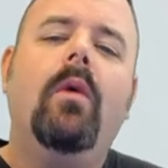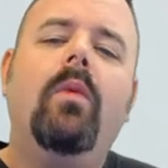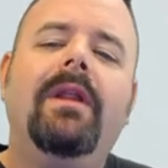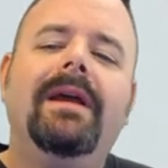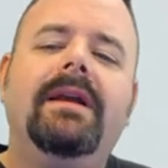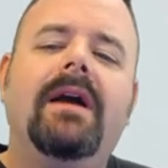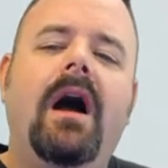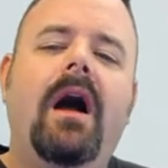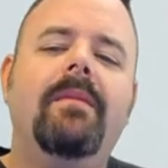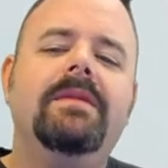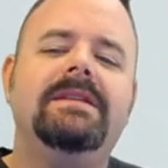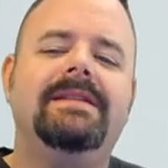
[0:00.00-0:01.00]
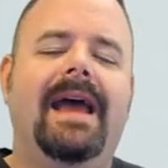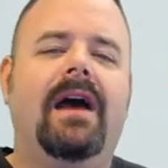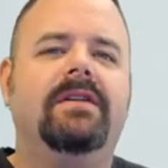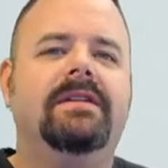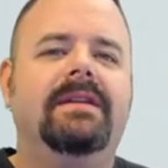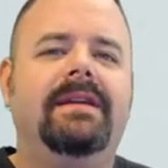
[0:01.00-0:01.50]
Well, it comes
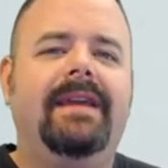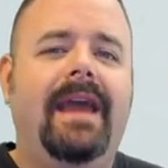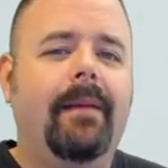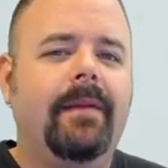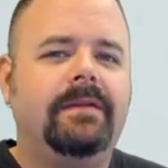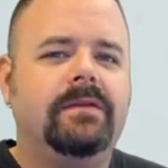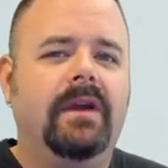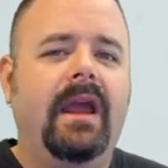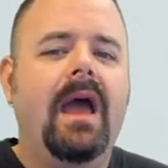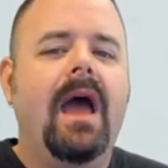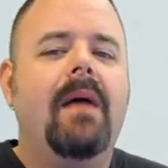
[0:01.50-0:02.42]
down to the chemistry.